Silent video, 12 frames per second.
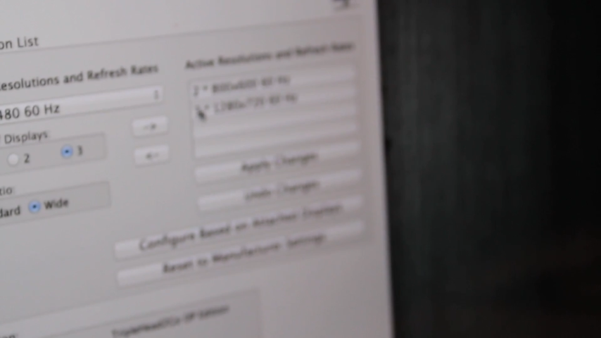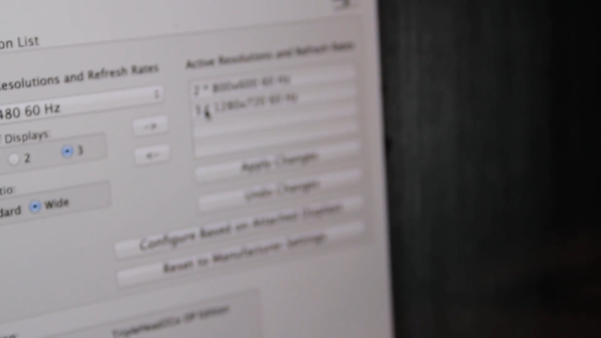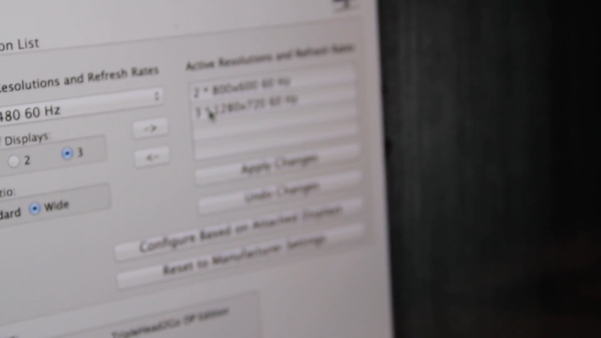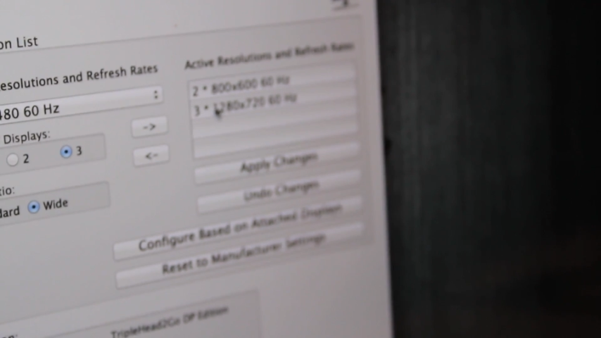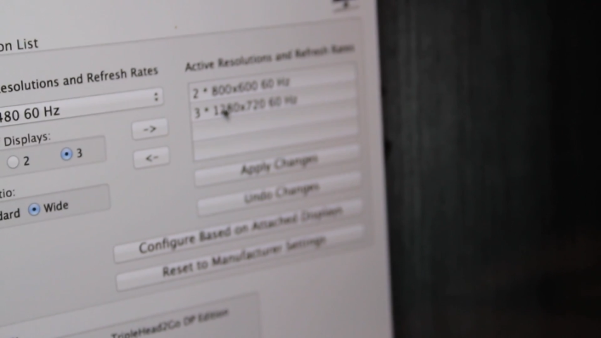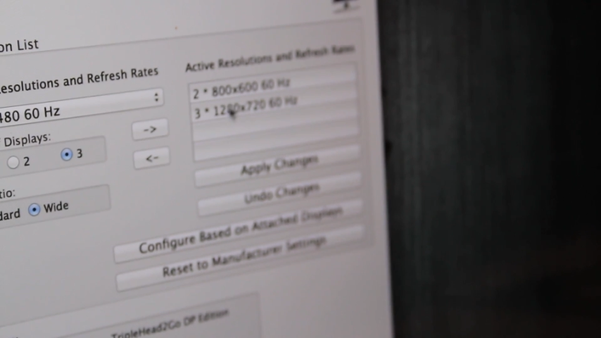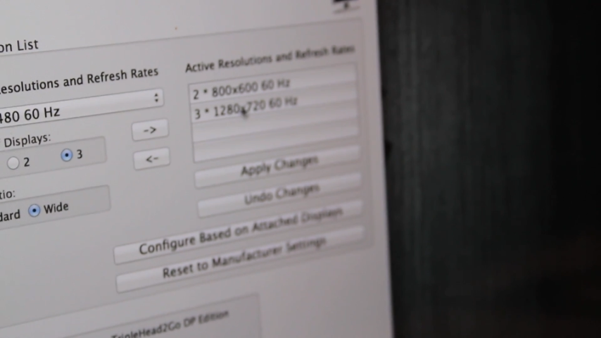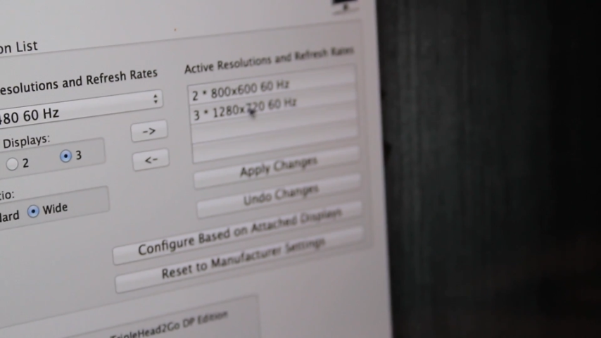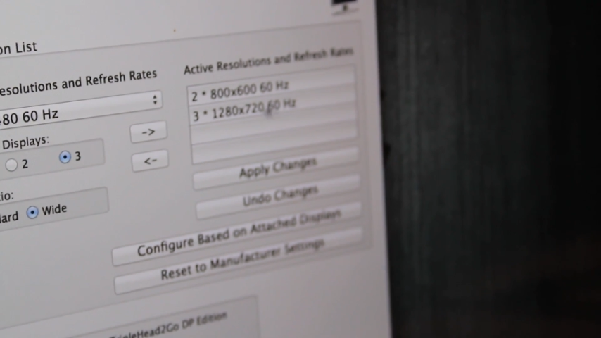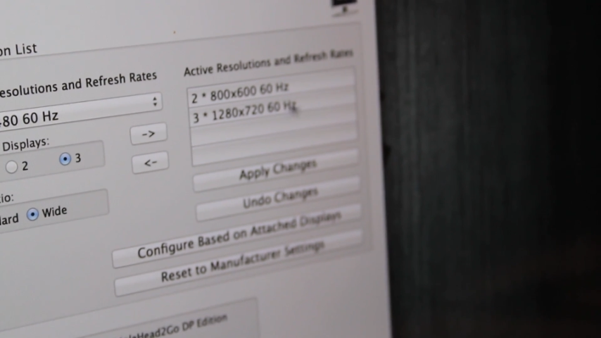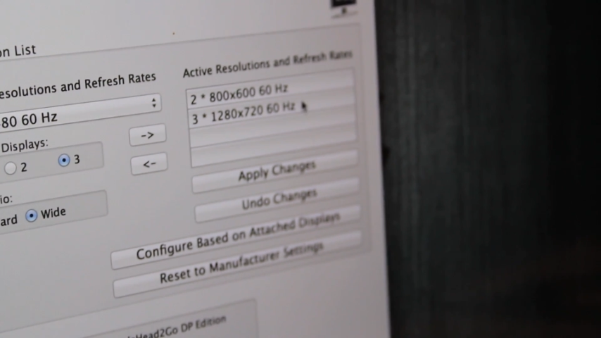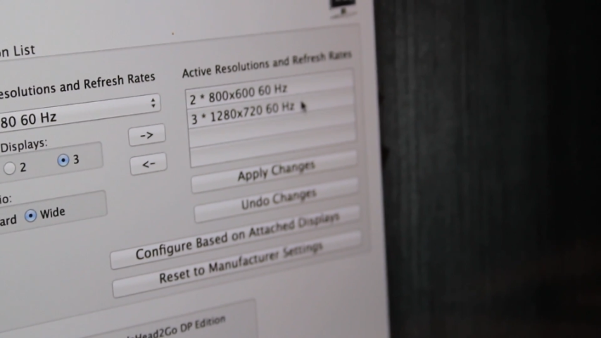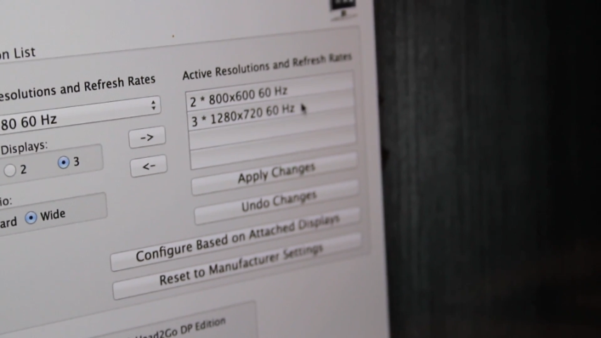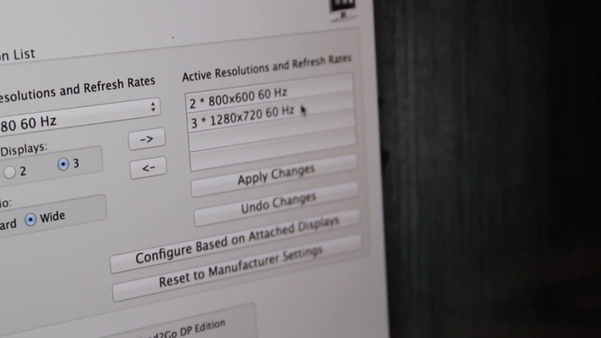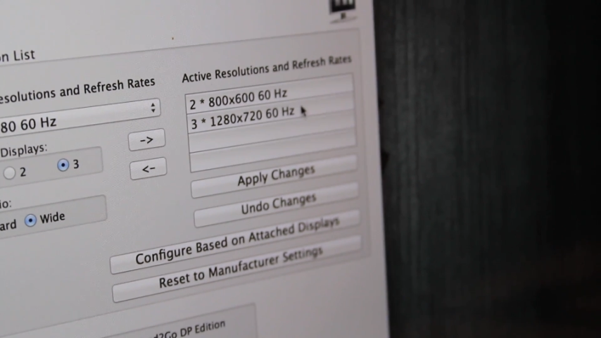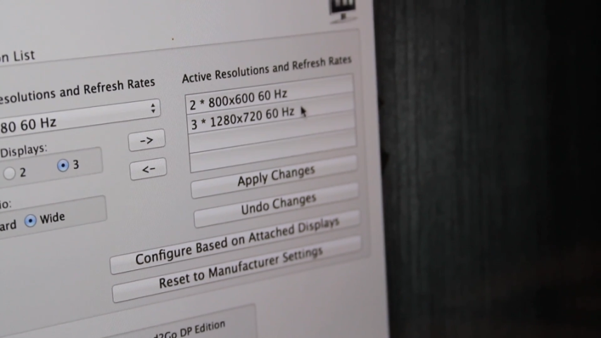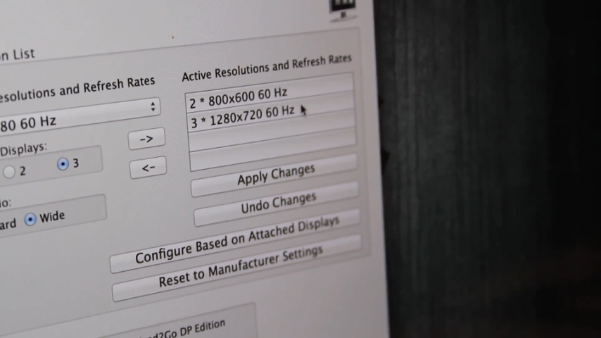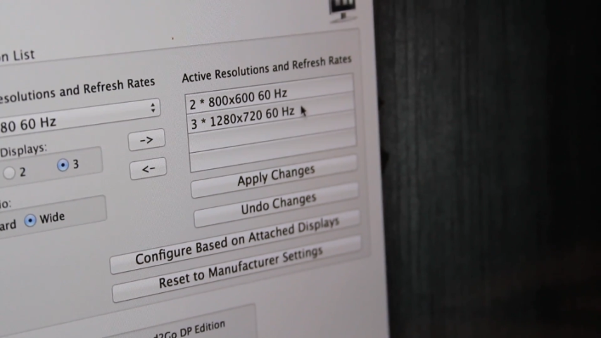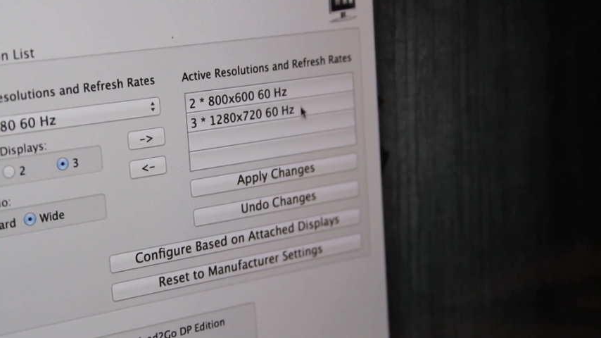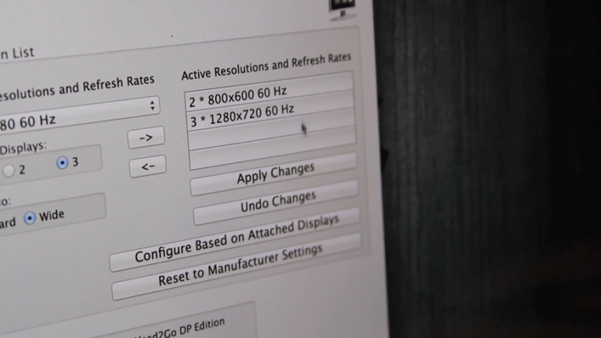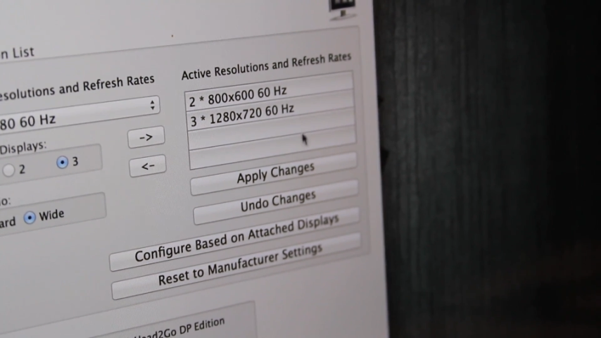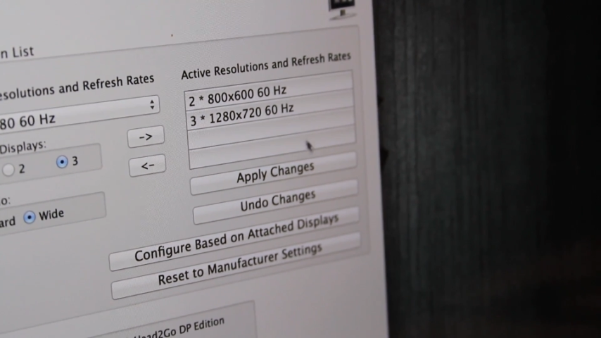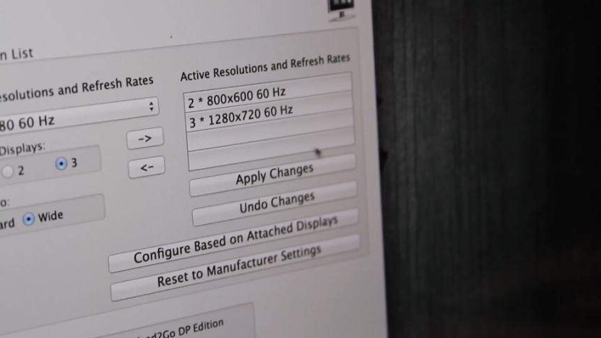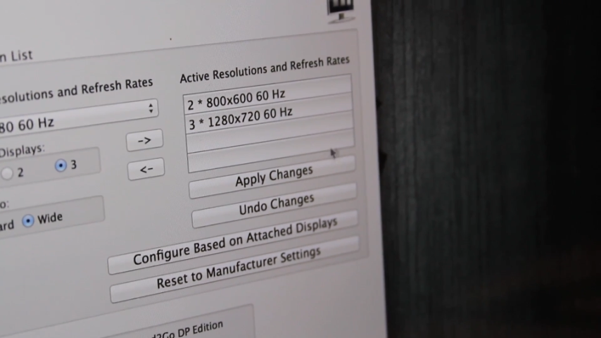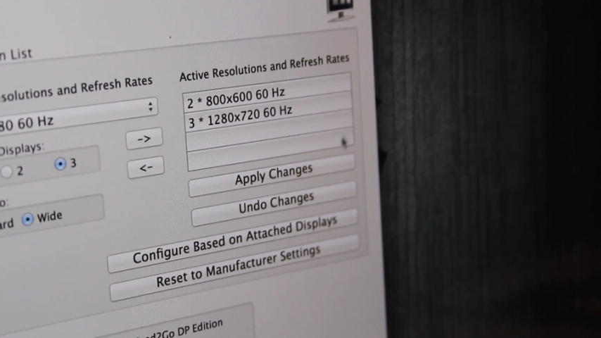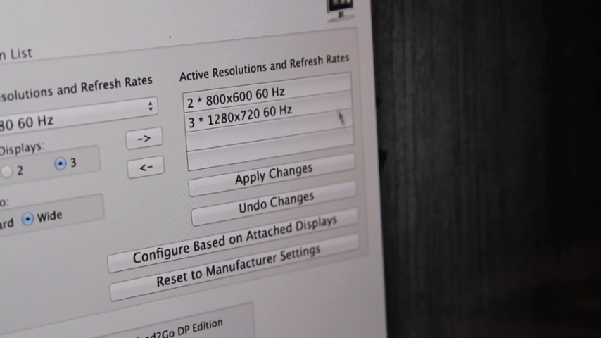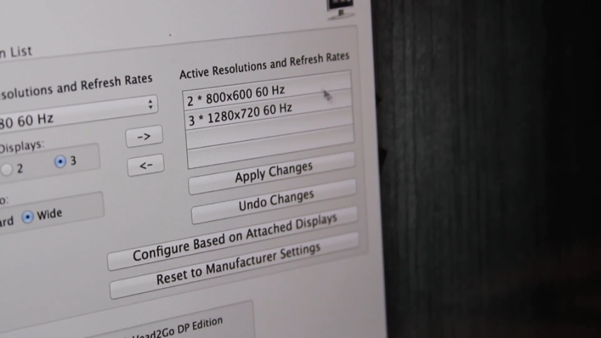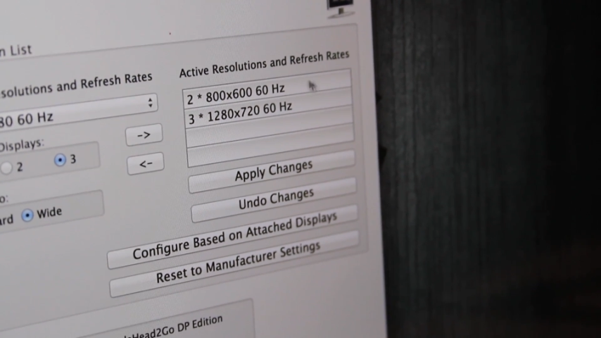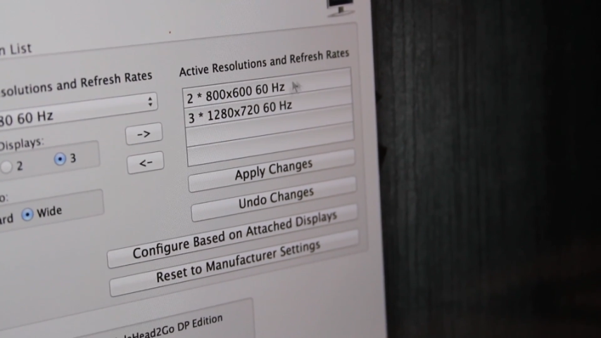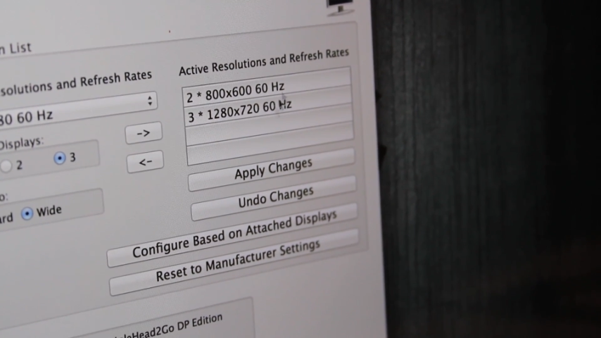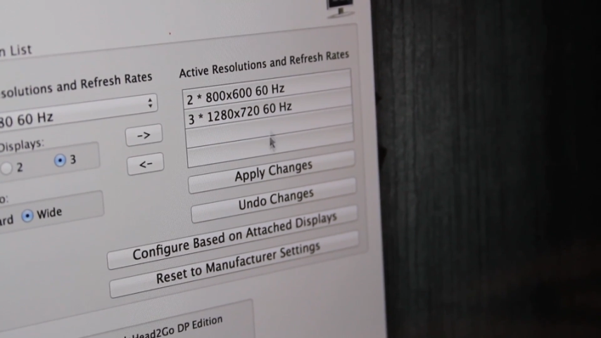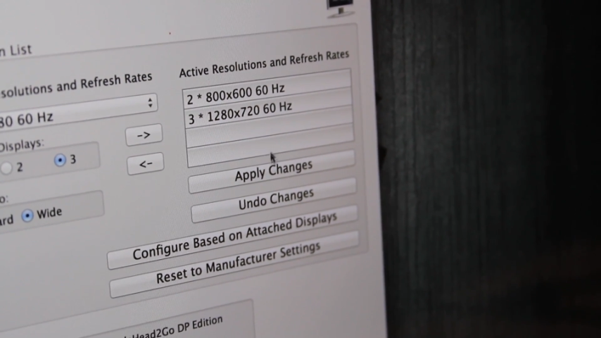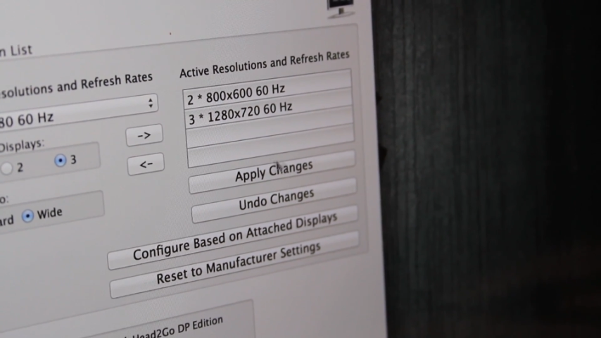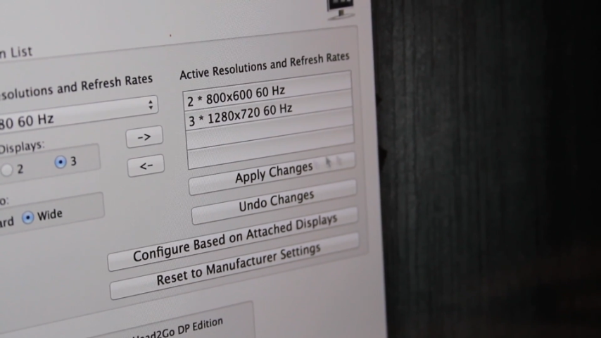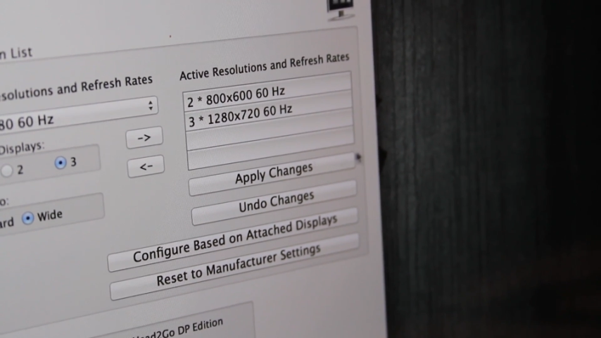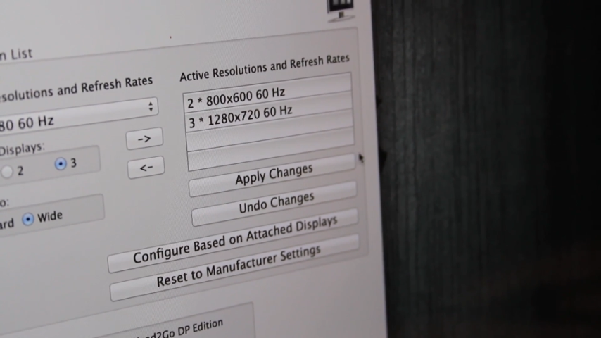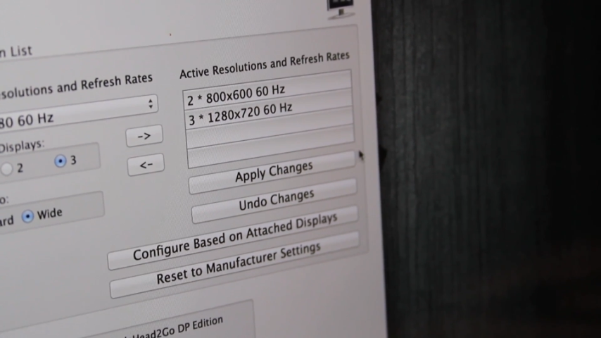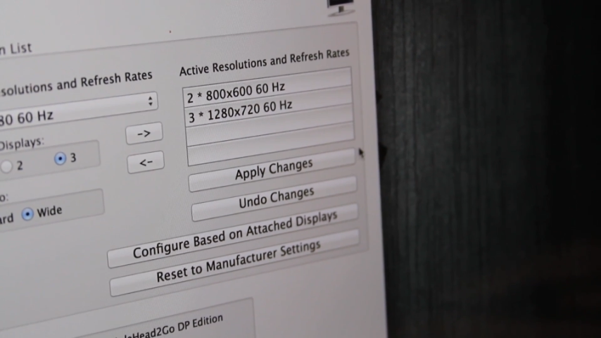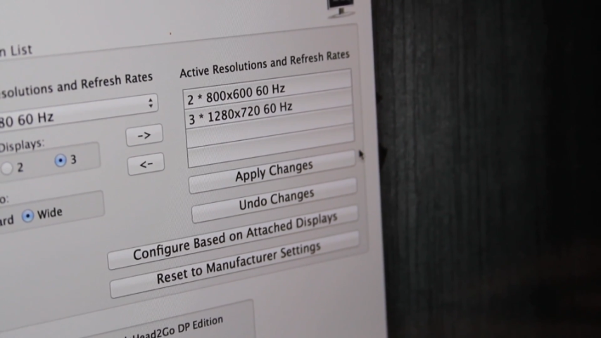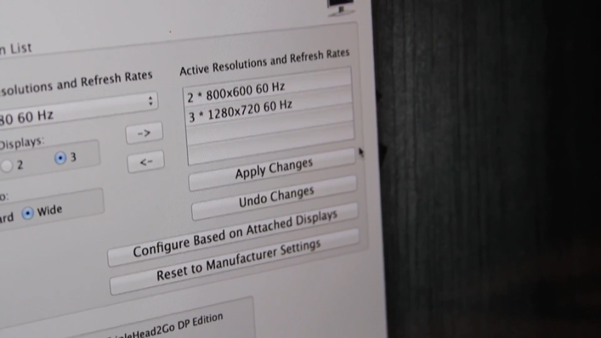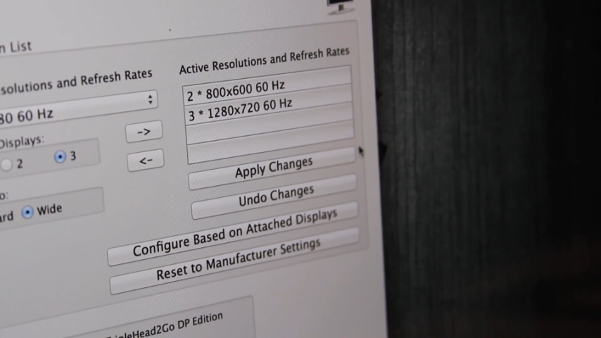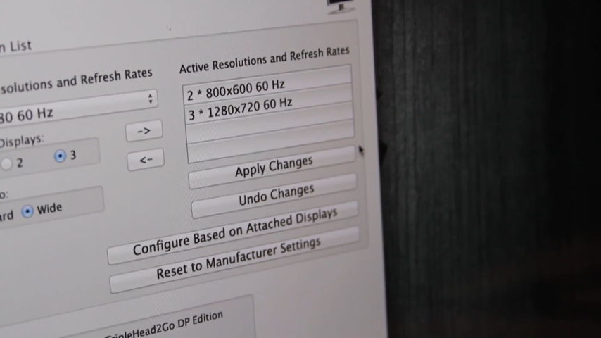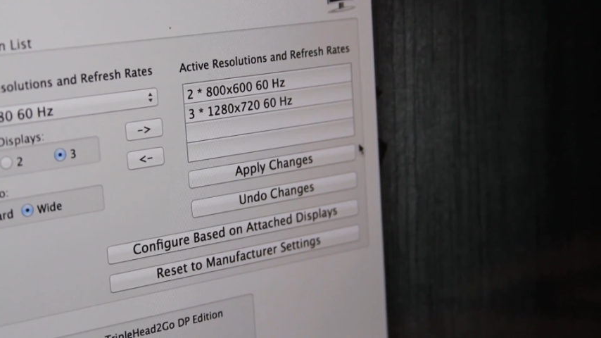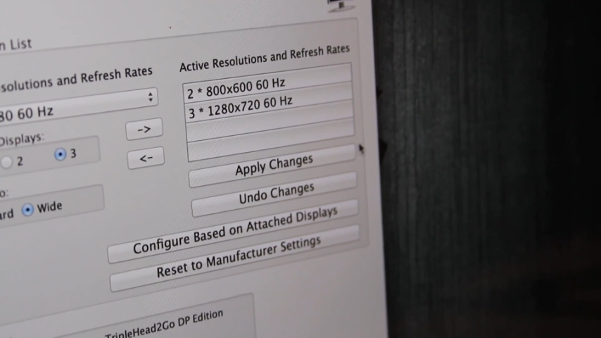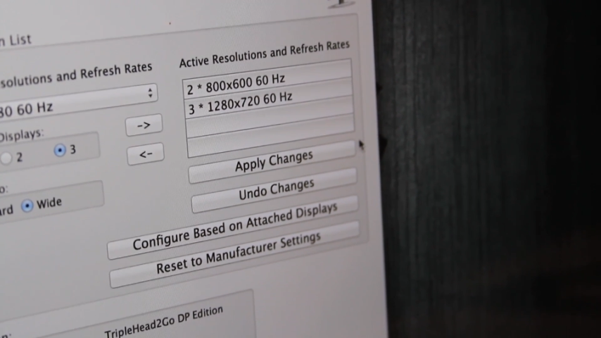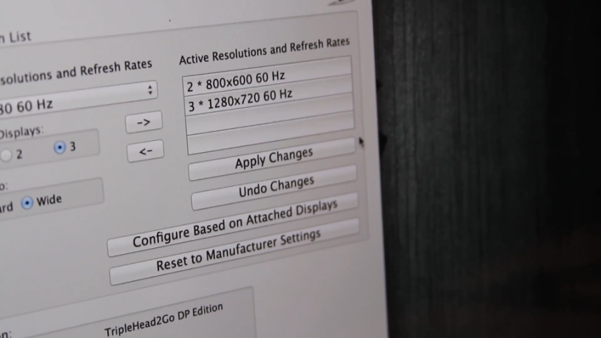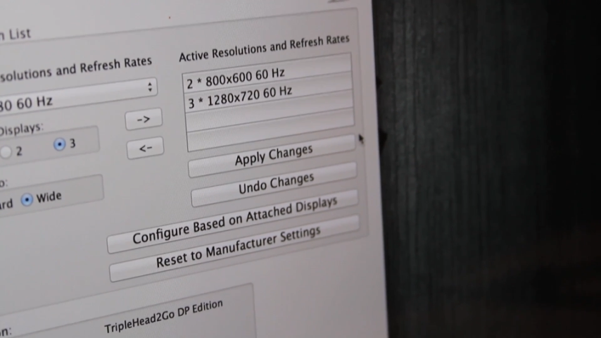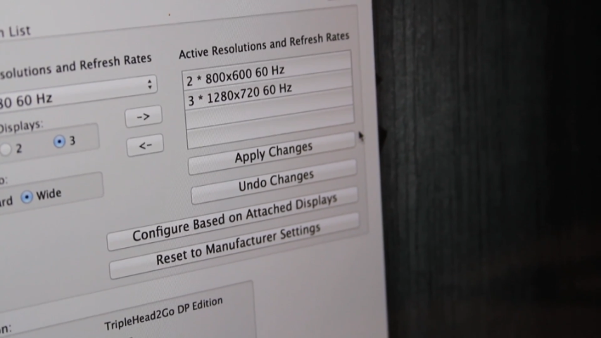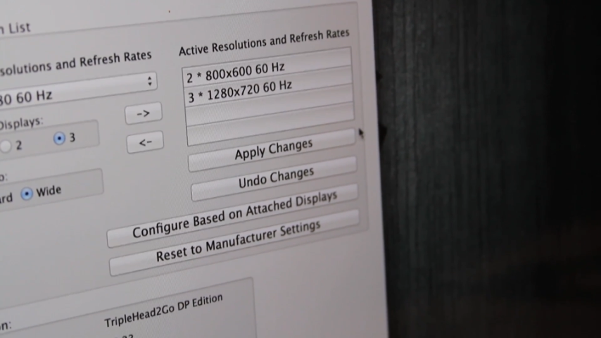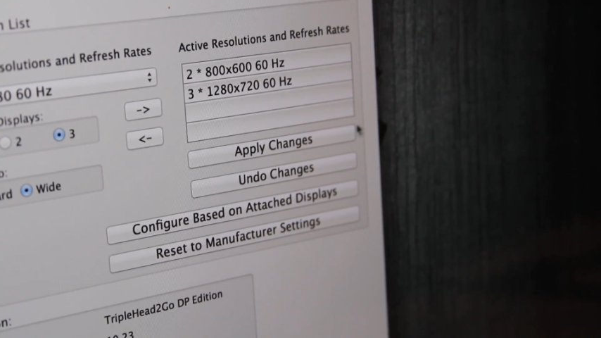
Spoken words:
[unreadable: no face in view]